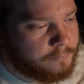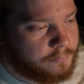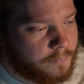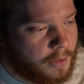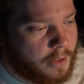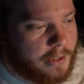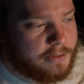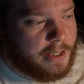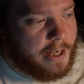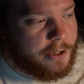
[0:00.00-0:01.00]
It has
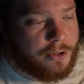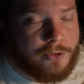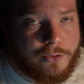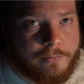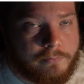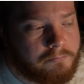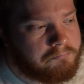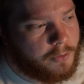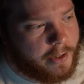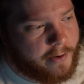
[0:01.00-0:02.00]
the headers.
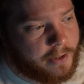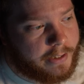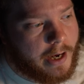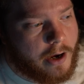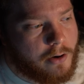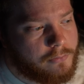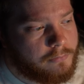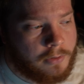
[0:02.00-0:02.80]
You have an account,